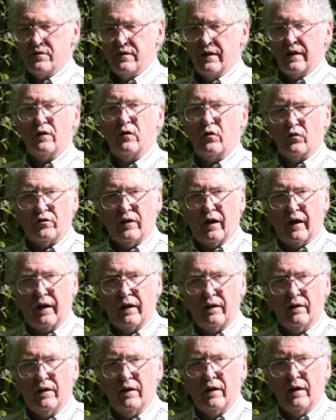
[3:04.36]
in
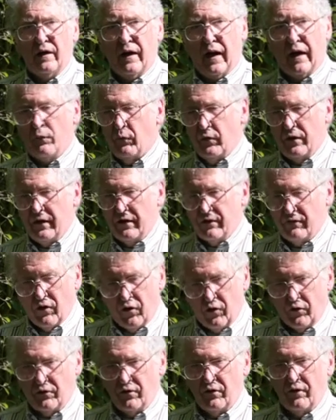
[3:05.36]
Luxeuil, and when he
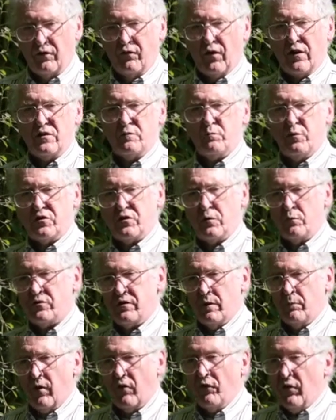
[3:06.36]
talked to the French bishops
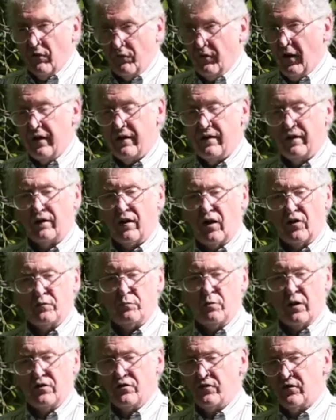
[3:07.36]
about finding God's
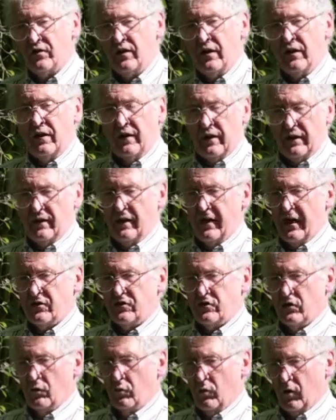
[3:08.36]
presence in the
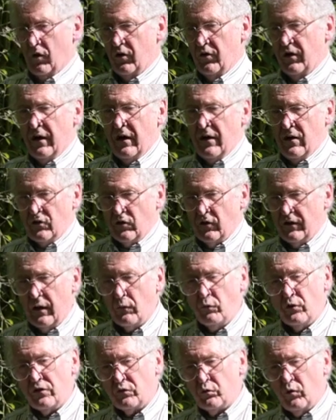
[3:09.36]
natural world. So
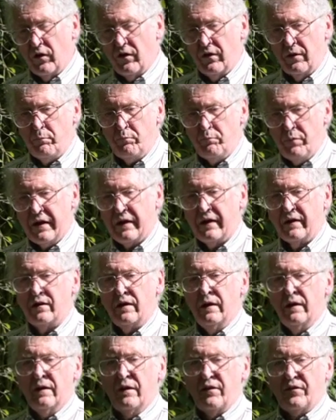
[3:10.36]
that was one of the big
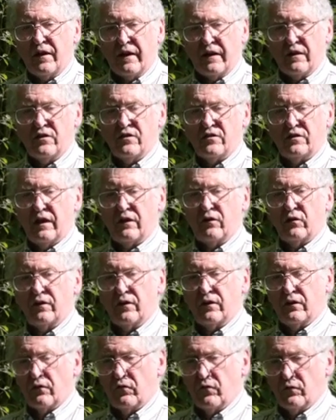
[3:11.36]
things that
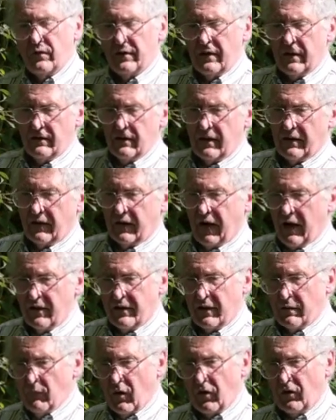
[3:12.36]
the
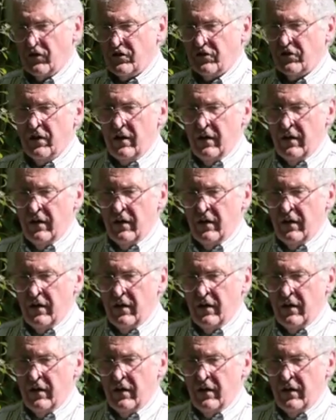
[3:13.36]
Celtic monks,